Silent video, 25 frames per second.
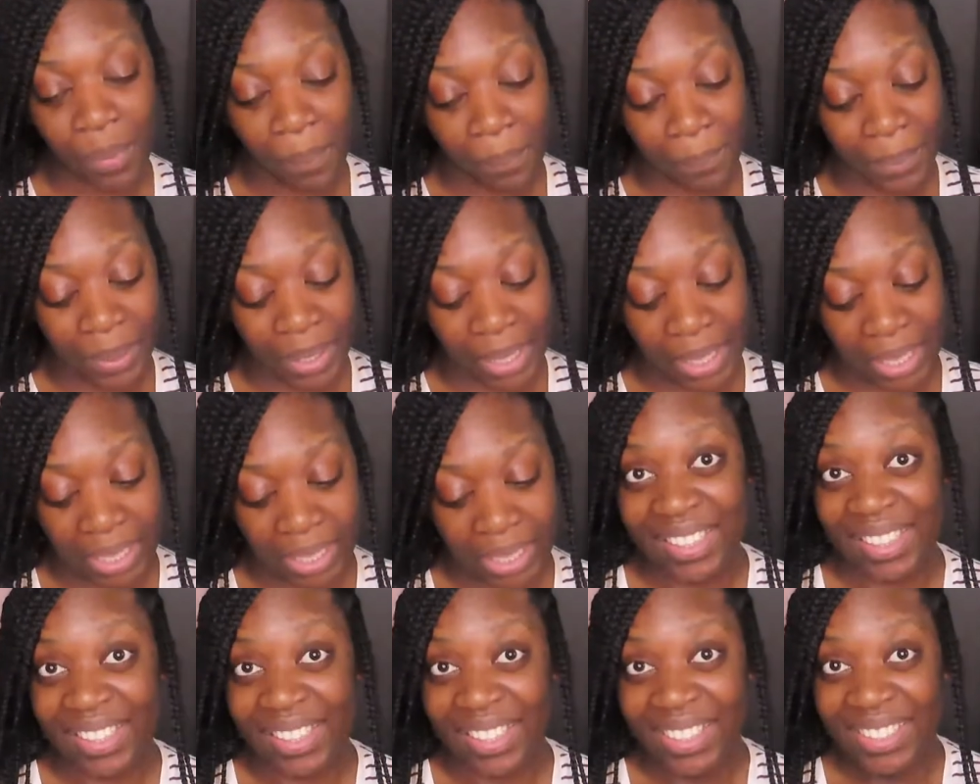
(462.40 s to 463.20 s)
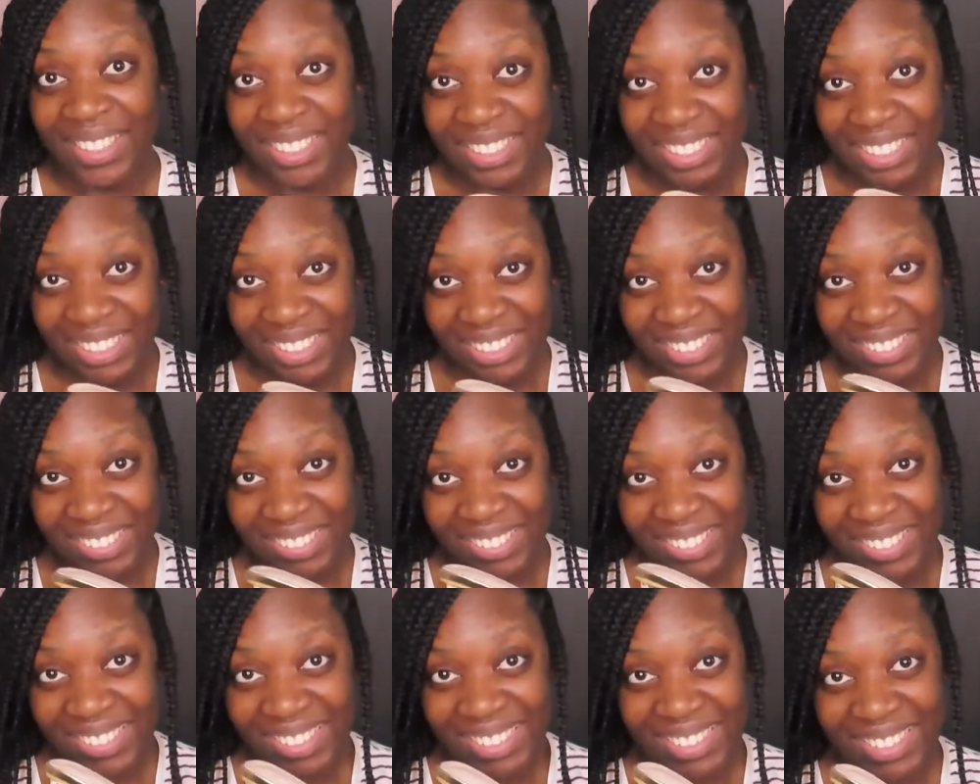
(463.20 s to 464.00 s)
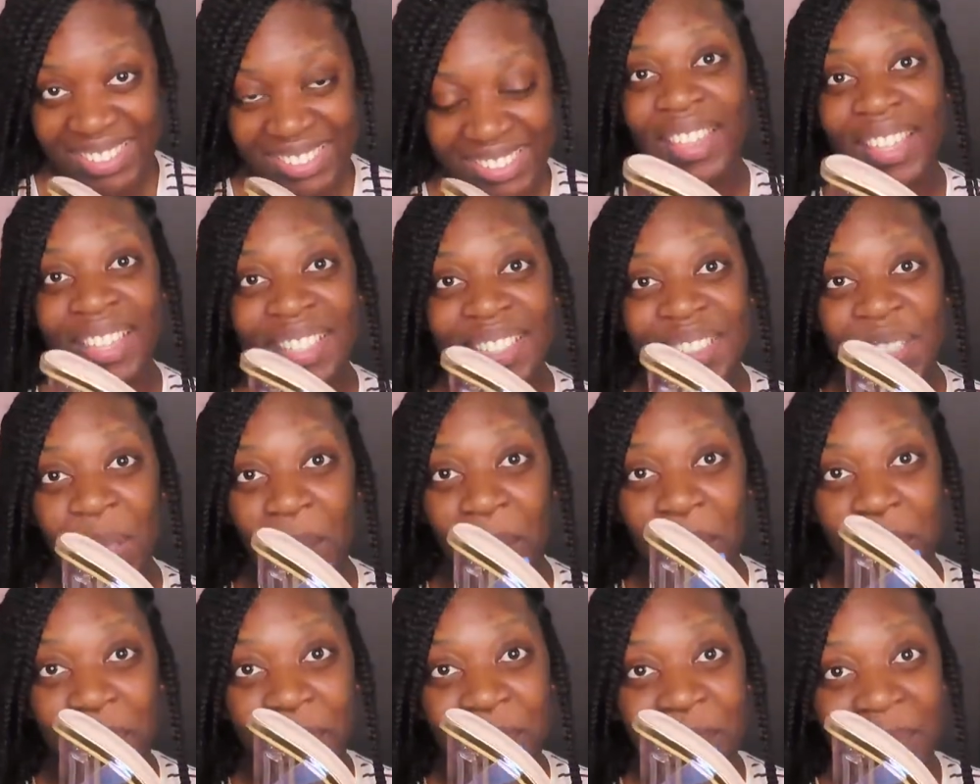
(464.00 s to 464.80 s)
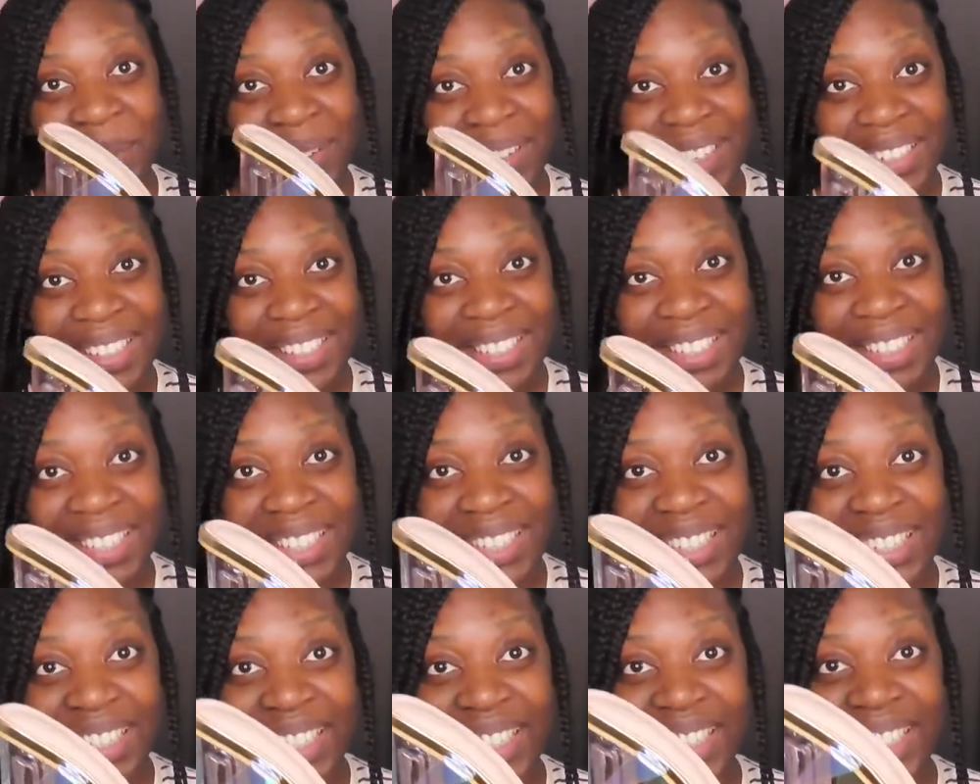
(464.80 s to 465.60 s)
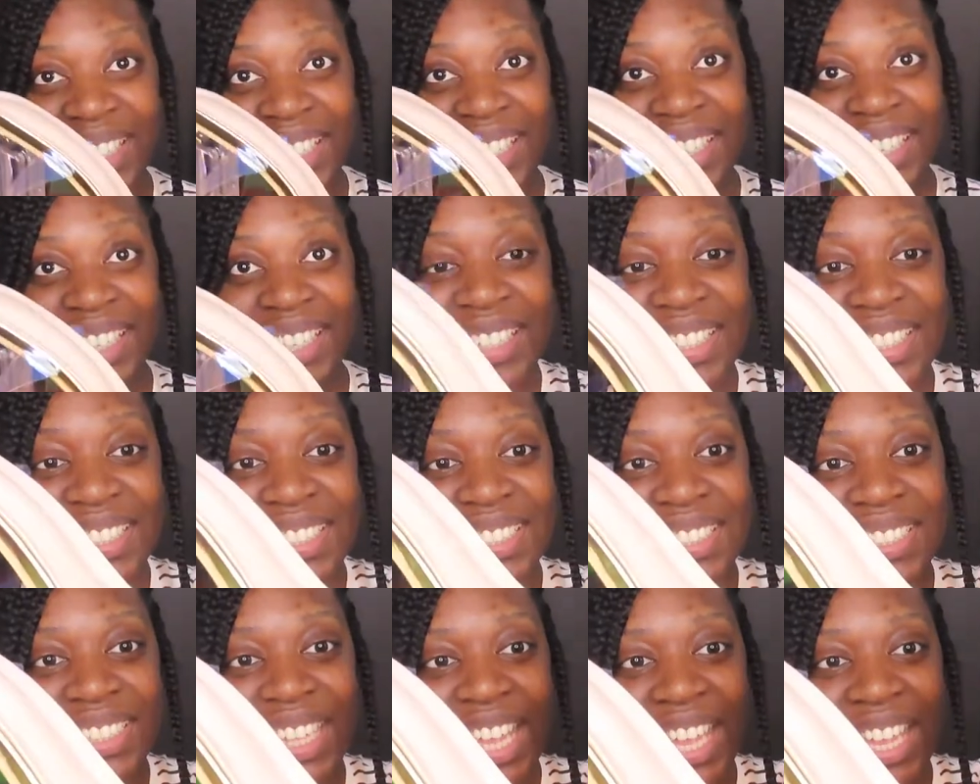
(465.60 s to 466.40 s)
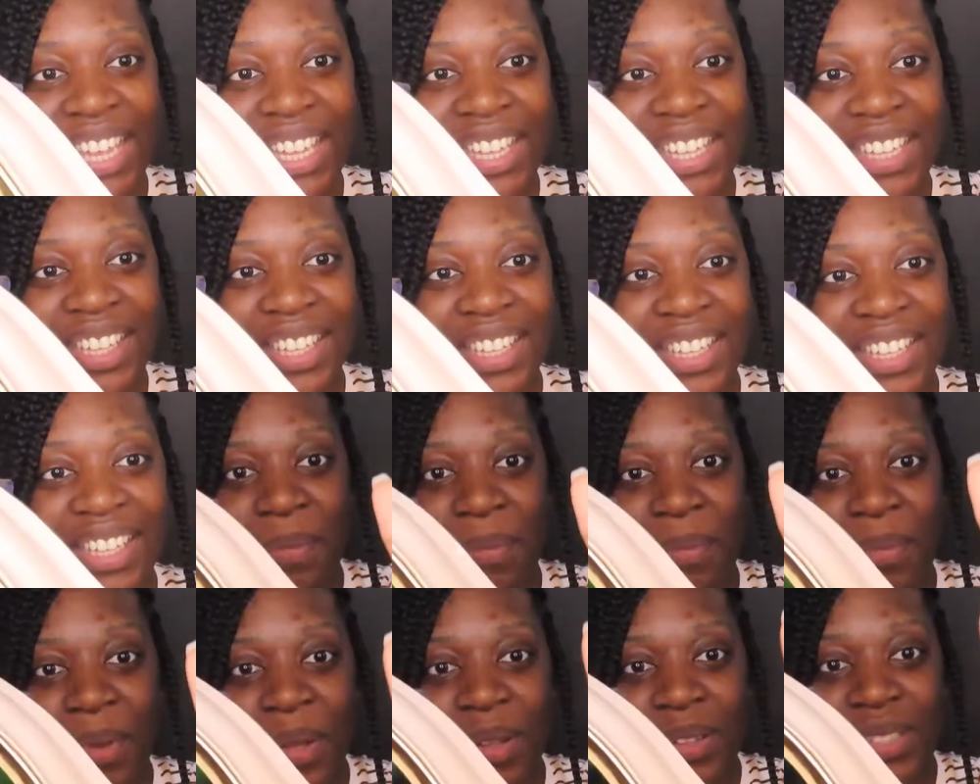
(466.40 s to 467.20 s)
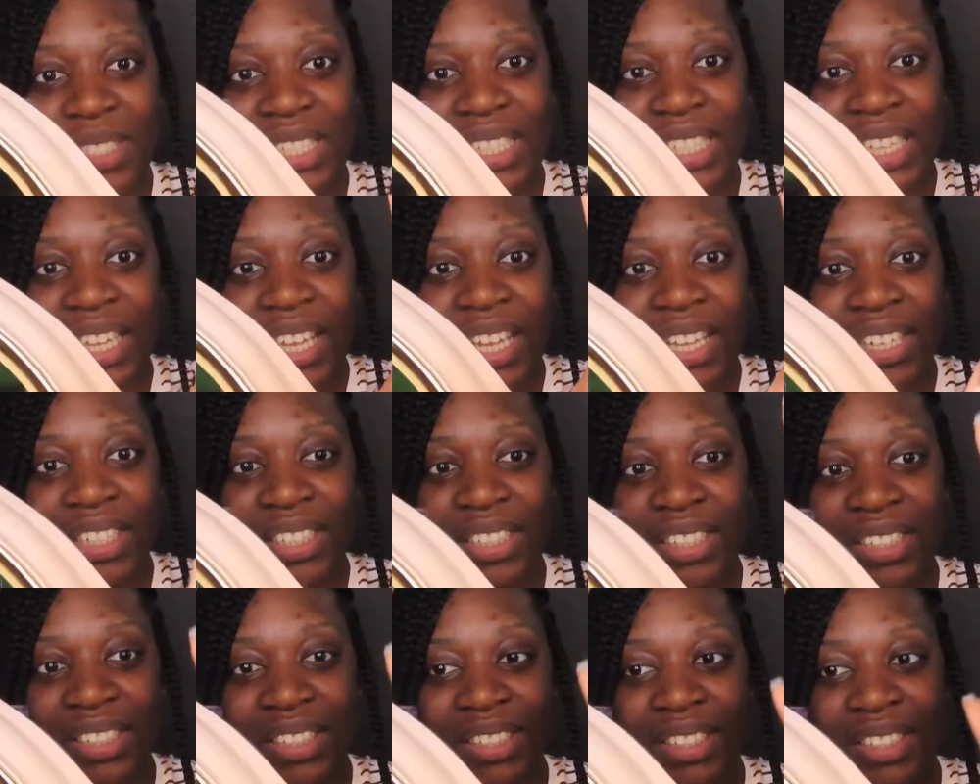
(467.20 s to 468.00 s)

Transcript: But these shoes, these are pretty. This is like a multicolor